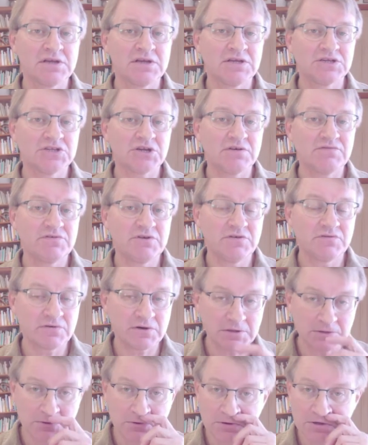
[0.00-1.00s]
So if you've
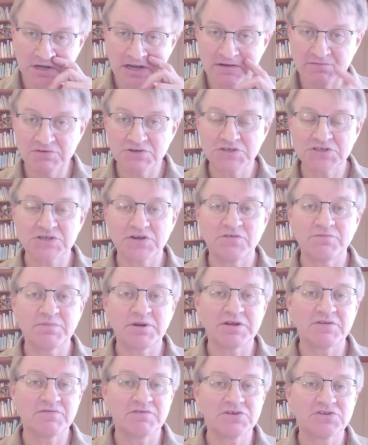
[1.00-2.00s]
got good levels of
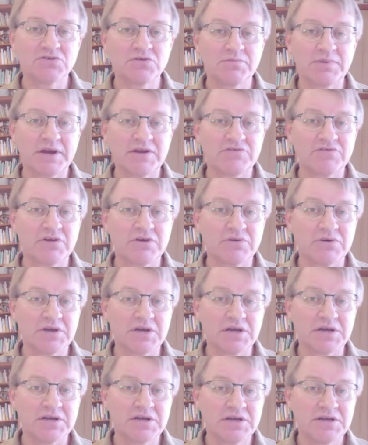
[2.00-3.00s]
beneficial
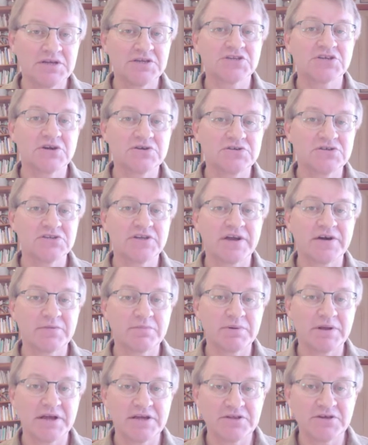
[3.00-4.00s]
bacteria, it's going to
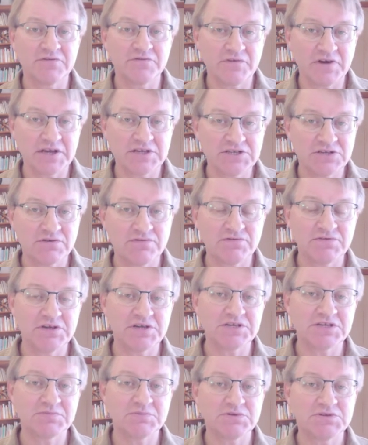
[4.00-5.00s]
downplay the effects of
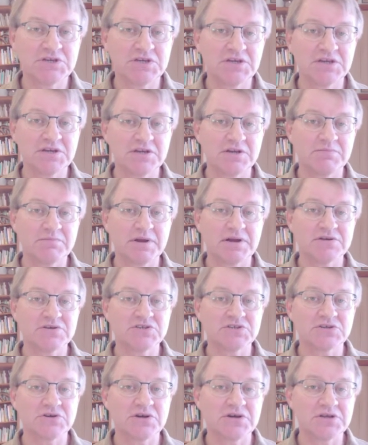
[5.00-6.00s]
this particular
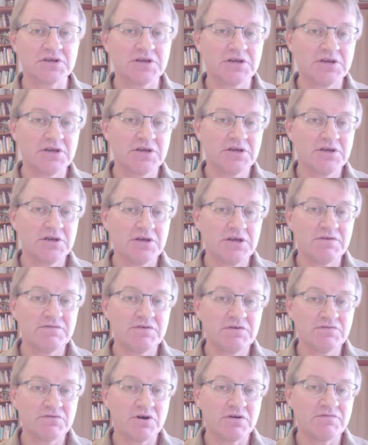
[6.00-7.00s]
parasite. If
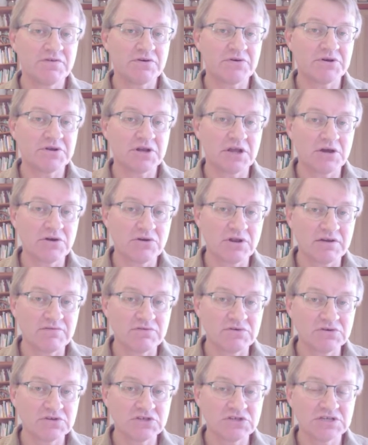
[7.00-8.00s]
you've got very low
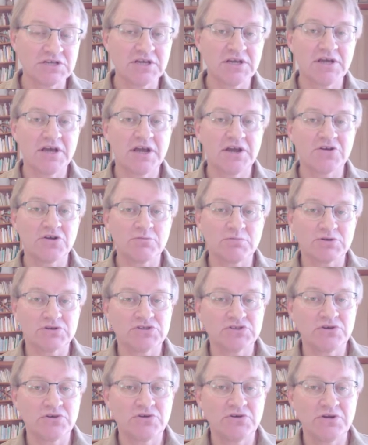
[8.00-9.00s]
levels, an
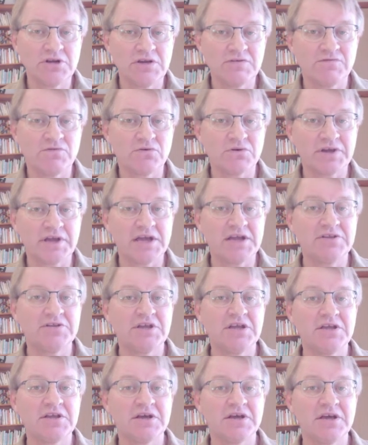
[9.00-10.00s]
opportunity for
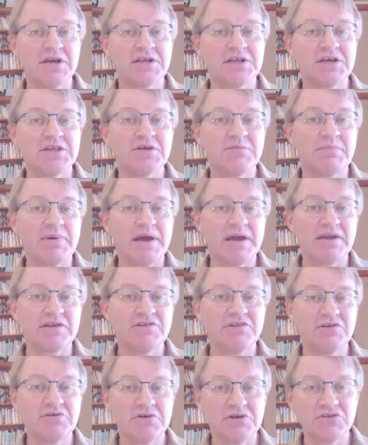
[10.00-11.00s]
candida and other
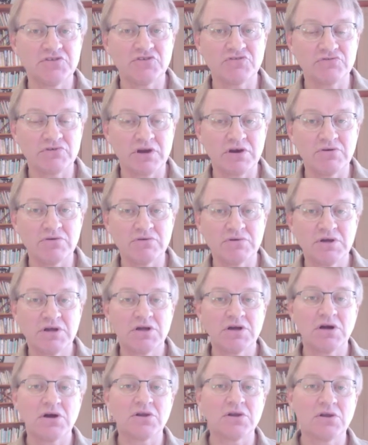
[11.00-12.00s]
bacteria to grow
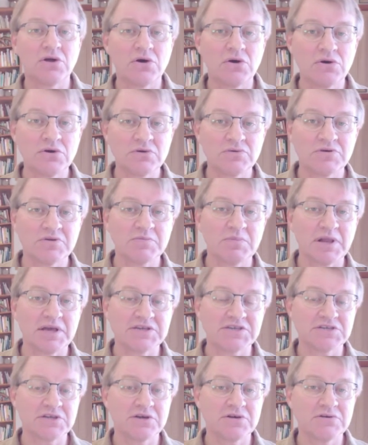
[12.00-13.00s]
along with
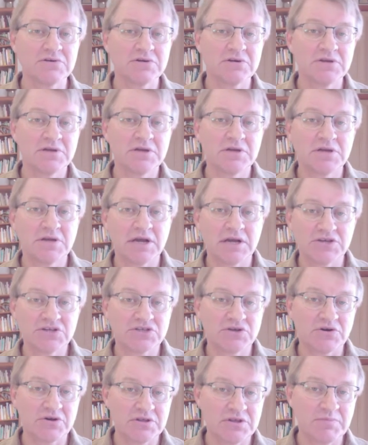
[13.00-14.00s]
blasto, uh,
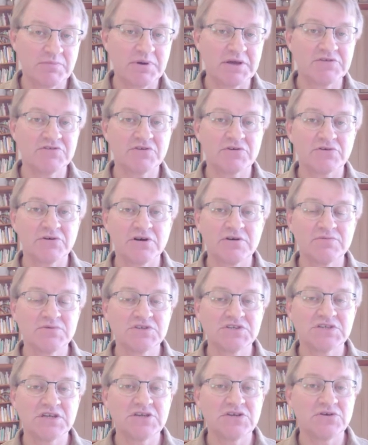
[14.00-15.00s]
sorry, the
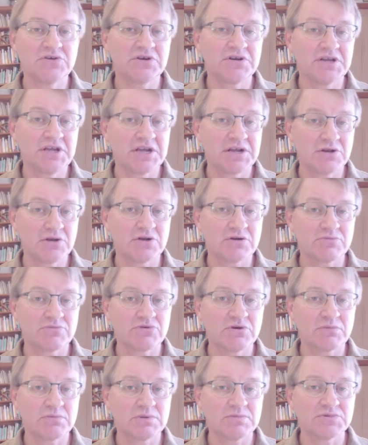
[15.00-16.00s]
pentatrichomonas, then you're going to get a lot of
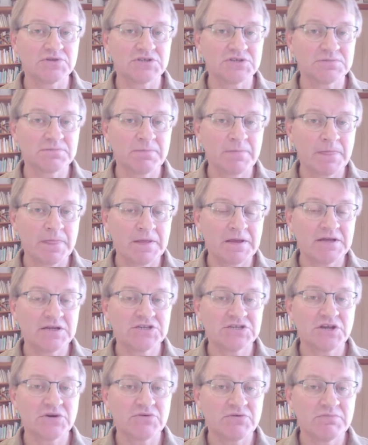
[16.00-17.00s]
problems.
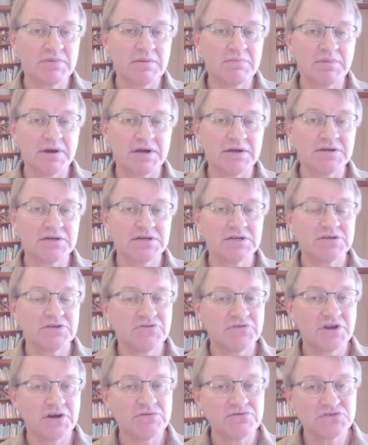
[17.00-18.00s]
So remember,
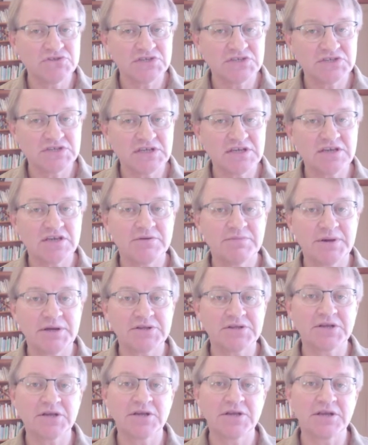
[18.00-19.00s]
don't just think
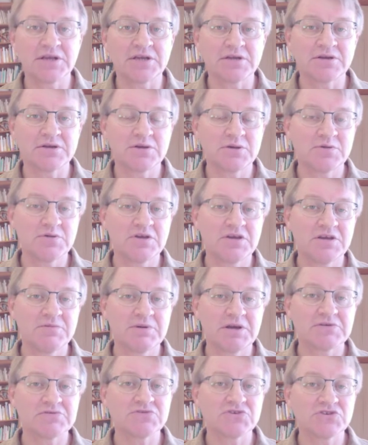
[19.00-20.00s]
about killing. Think
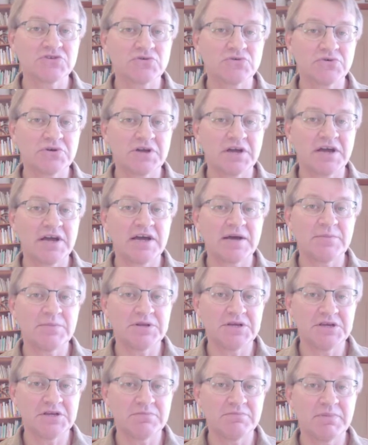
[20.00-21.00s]
about restoring
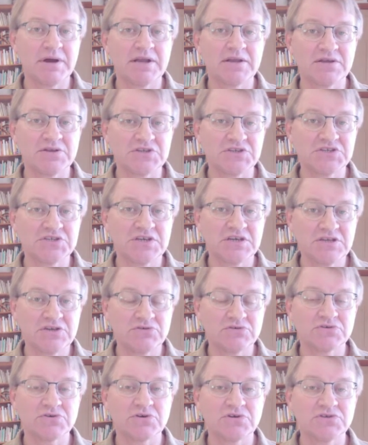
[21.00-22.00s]
harmony and balance in
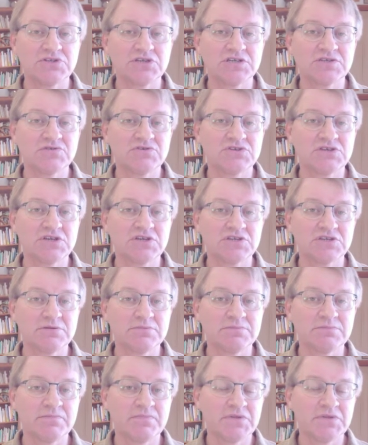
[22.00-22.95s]
your digestive system.